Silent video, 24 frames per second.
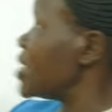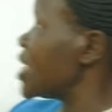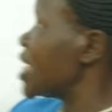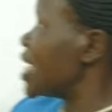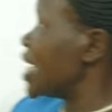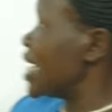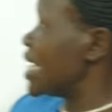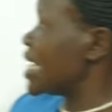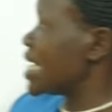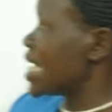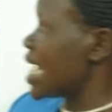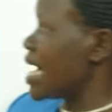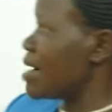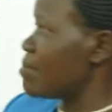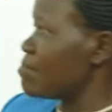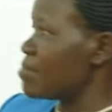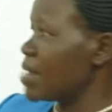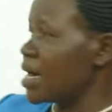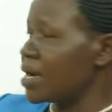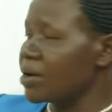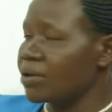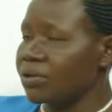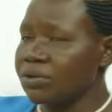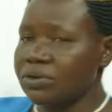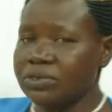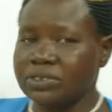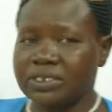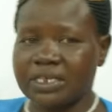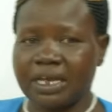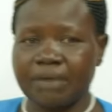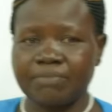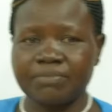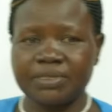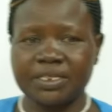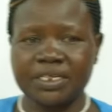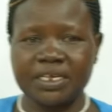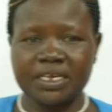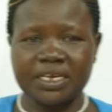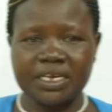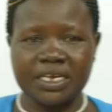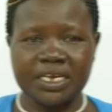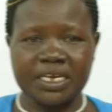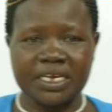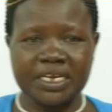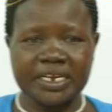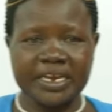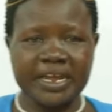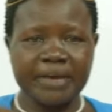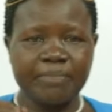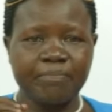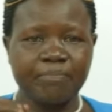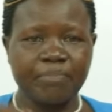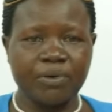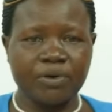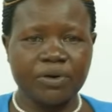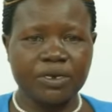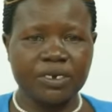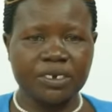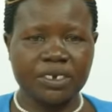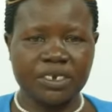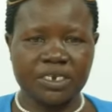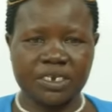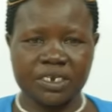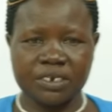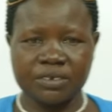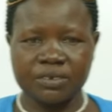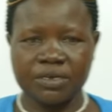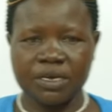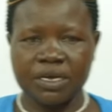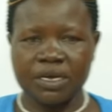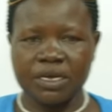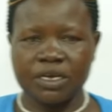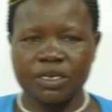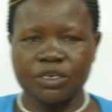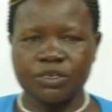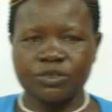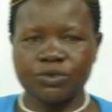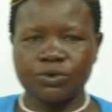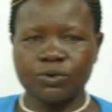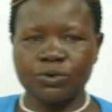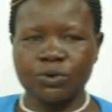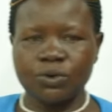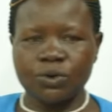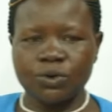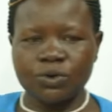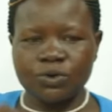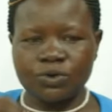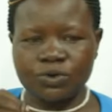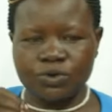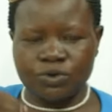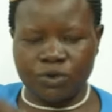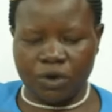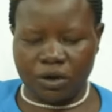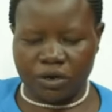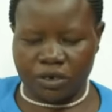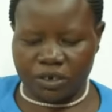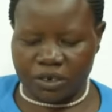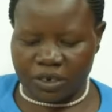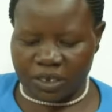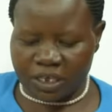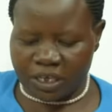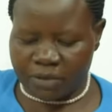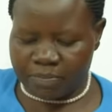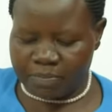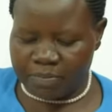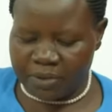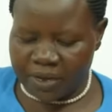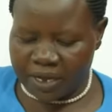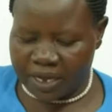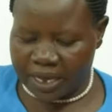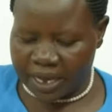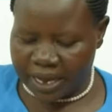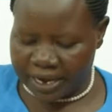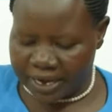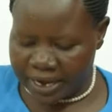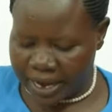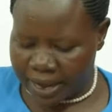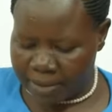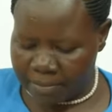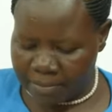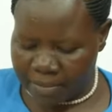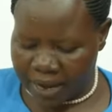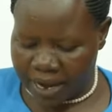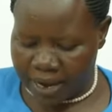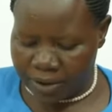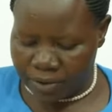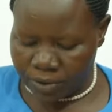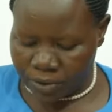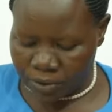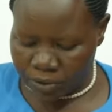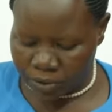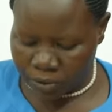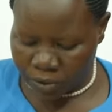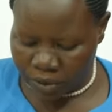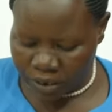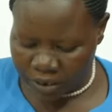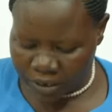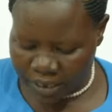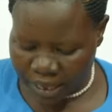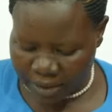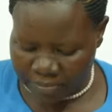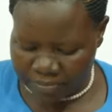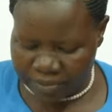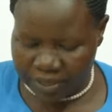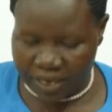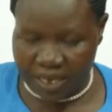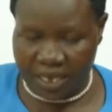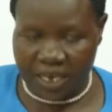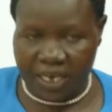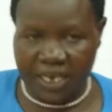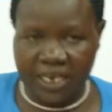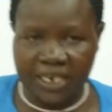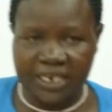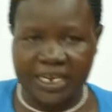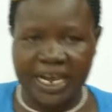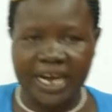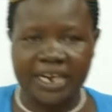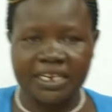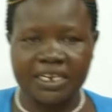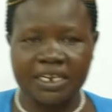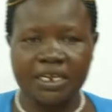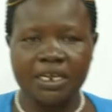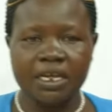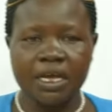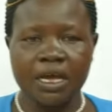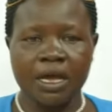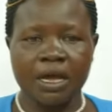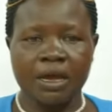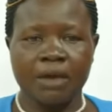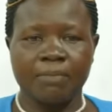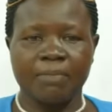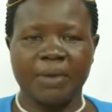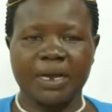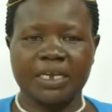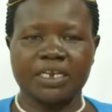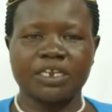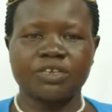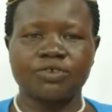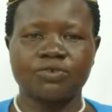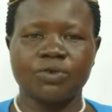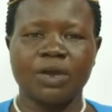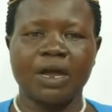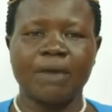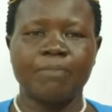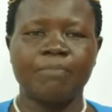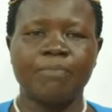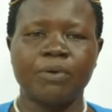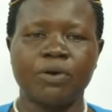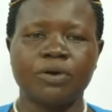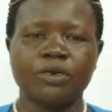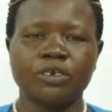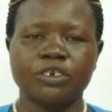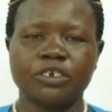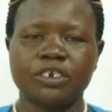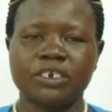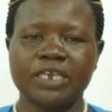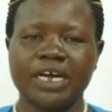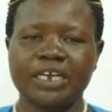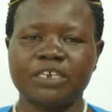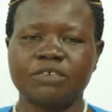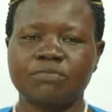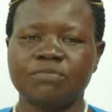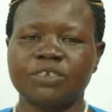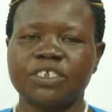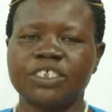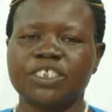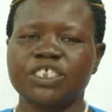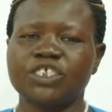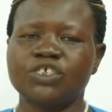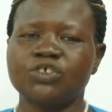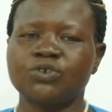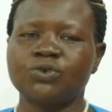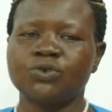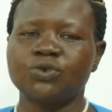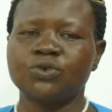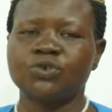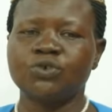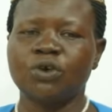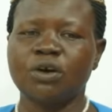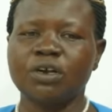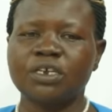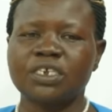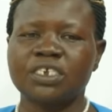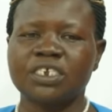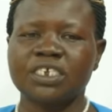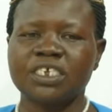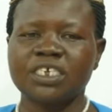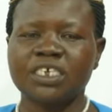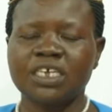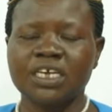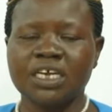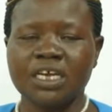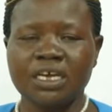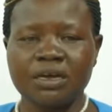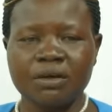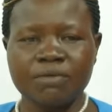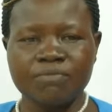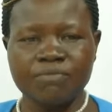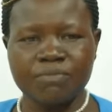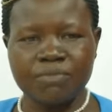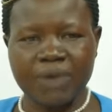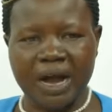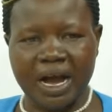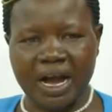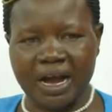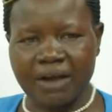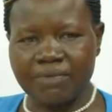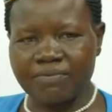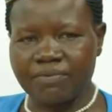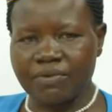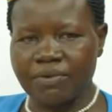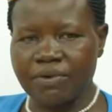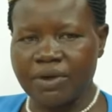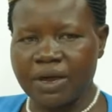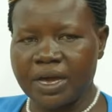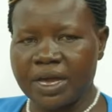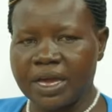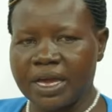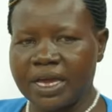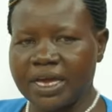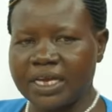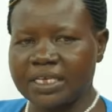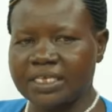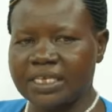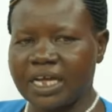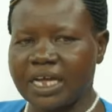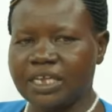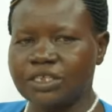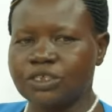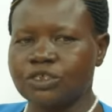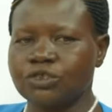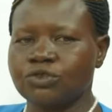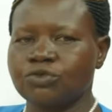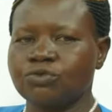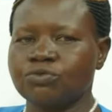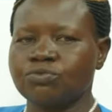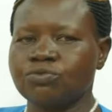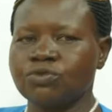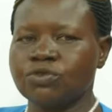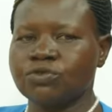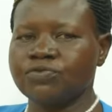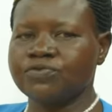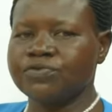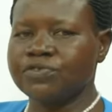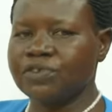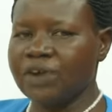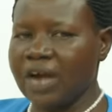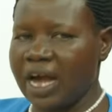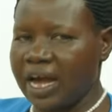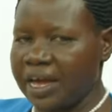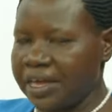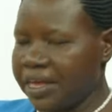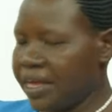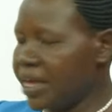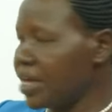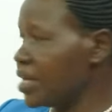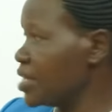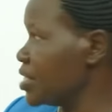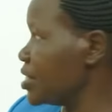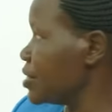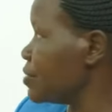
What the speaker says: a number or something in a point. You don't keeping a number or something in that particular point. That means you don't have a chance to move ahead.